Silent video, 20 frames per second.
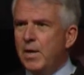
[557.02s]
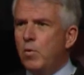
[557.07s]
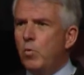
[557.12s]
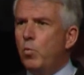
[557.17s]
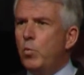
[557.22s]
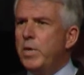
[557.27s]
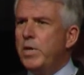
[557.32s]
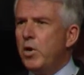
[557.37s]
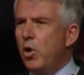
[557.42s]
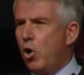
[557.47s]

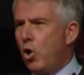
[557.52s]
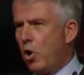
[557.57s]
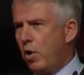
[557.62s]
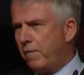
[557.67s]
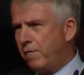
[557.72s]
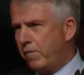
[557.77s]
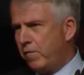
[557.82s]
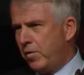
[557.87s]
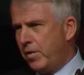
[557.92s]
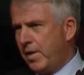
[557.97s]
We
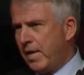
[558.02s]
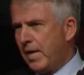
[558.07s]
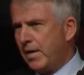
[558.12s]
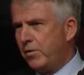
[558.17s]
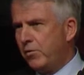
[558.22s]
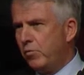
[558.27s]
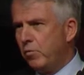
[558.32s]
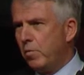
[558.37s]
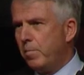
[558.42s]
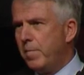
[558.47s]
offered
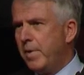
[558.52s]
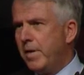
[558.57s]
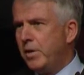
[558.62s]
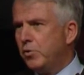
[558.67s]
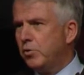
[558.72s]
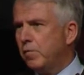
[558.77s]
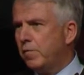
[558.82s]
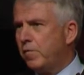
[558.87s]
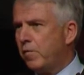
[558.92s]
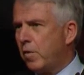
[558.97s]
that to a
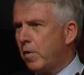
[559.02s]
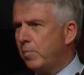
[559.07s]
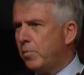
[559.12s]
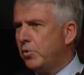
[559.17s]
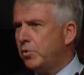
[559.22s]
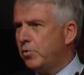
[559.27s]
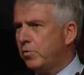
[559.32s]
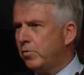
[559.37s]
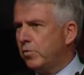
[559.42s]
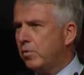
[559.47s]
major
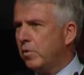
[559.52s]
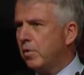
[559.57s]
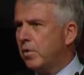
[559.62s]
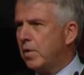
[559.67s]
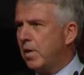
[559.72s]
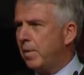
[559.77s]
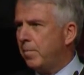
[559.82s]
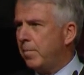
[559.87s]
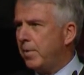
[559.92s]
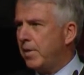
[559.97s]
pharmaceutical
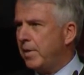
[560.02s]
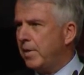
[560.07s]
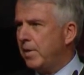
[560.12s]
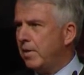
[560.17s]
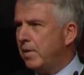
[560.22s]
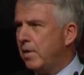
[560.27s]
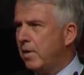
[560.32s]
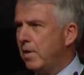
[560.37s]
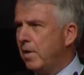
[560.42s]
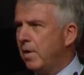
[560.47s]

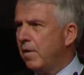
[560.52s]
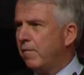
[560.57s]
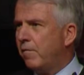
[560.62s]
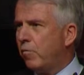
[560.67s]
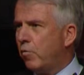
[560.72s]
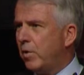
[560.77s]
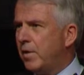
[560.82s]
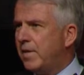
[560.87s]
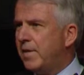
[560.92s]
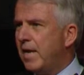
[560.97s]
company
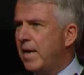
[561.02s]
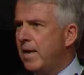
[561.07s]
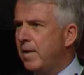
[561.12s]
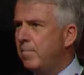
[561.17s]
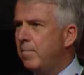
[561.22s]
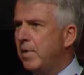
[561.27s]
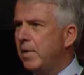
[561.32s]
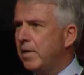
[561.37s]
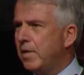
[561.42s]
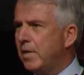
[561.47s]
for a $10
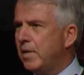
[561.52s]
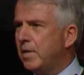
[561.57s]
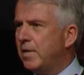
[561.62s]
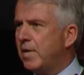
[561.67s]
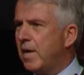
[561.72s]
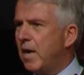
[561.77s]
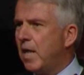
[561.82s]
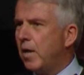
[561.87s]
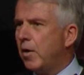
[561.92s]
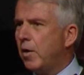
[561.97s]
million
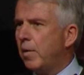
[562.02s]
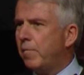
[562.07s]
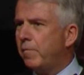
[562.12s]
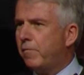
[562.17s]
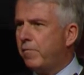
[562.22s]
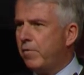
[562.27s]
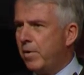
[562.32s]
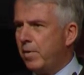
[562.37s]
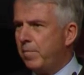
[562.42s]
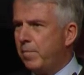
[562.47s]

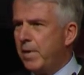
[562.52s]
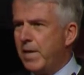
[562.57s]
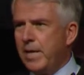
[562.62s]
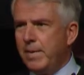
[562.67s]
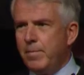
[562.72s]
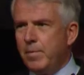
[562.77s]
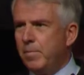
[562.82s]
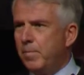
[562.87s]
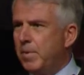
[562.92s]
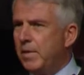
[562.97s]
upfront
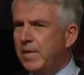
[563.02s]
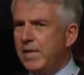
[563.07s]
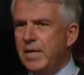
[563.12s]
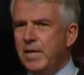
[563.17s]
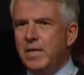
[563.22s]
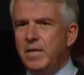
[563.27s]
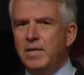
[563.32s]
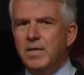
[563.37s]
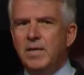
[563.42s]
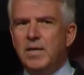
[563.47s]
payment, but they
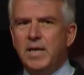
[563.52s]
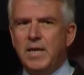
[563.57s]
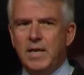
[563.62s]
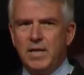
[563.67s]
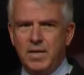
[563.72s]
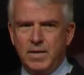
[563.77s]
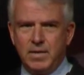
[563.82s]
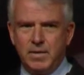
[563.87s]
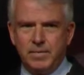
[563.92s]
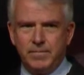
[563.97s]
didn't take
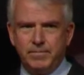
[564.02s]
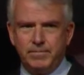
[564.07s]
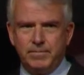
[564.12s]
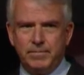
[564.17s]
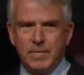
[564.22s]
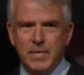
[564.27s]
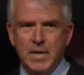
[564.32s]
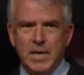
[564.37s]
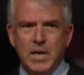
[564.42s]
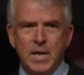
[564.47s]
it.
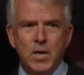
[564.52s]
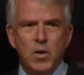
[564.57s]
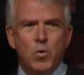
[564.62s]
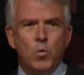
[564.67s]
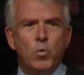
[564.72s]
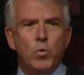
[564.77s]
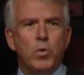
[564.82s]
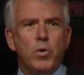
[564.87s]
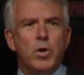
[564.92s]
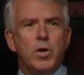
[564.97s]

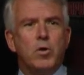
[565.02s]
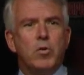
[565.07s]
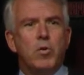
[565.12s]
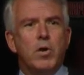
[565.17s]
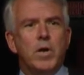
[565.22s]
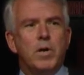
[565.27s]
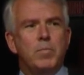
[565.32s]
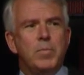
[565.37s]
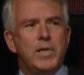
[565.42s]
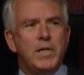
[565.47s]
We're
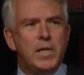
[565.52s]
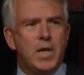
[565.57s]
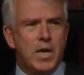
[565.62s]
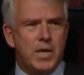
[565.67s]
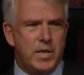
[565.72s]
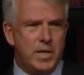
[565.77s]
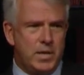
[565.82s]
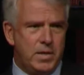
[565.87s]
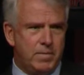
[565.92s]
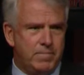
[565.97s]
incredibly
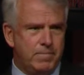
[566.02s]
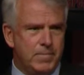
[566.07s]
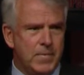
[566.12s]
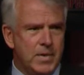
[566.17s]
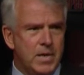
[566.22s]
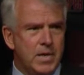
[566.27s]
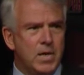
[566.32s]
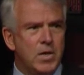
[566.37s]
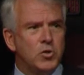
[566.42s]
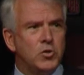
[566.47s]
lucky.
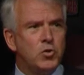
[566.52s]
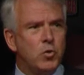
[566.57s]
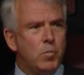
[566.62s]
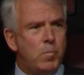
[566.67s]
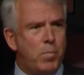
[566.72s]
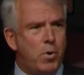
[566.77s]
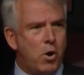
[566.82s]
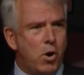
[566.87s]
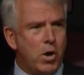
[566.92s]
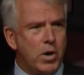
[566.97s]
So
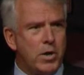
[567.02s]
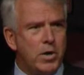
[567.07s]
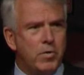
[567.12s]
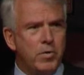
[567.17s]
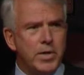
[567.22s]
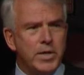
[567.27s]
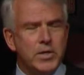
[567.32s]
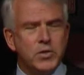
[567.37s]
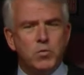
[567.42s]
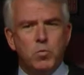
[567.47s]

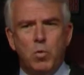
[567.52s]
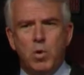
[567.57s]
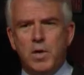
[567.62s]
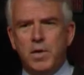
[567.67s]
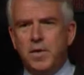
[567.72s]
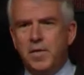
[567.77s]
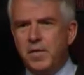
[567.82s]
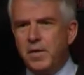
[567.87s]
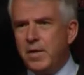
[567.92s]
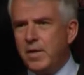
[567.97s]
partnering is
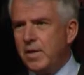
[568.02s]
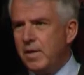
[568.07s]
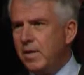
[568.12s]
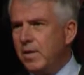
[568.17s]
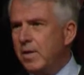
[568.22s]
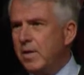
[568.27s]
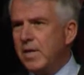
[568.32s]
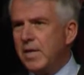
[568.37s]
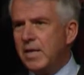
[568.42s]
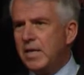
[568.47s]
one thing.
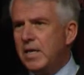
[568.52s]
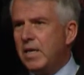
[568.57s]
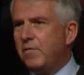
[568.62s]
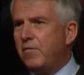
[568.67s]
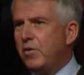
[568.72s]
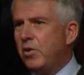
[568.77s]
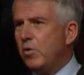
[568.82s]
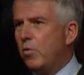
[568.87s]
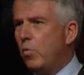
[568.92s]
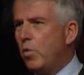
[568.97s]

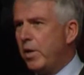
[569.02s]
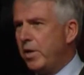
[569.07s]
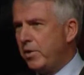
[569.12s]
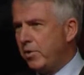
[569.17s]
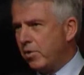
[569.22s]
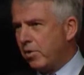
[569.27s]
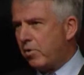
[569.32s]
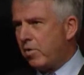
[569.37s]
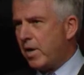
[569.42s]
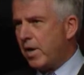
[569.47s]
Giving away
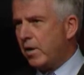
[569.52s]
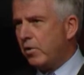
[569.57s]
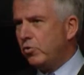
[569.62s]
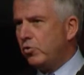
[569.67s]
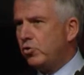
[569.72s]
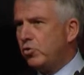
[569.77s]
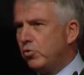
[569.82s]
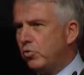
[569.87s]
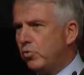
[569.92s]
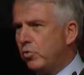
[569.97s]
your crown
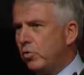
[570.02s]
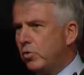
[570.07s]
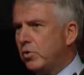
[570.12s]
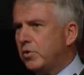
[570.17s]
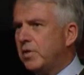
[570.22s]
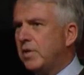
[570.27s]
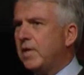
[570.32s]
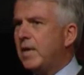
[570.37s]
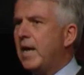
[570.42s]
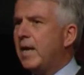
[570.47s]

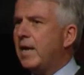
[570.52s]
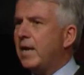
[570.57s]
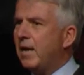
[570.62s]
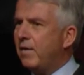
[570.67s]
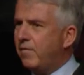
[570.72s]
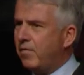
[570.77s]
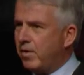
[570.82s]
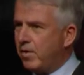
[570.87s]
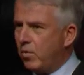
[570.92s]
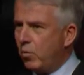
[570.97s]
jewels and not
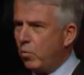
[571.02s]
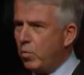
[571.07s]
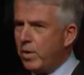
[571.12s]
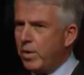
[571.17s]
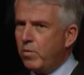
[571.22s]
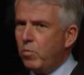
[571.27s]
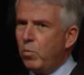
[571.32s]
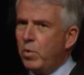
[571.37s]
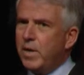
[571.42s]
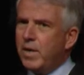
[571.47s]
having a
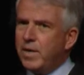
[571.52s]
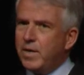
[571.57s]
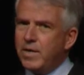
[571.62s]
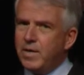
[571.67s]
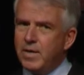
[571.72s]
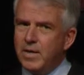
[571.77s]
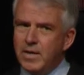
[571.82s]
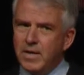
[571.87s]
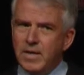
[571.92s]
win-win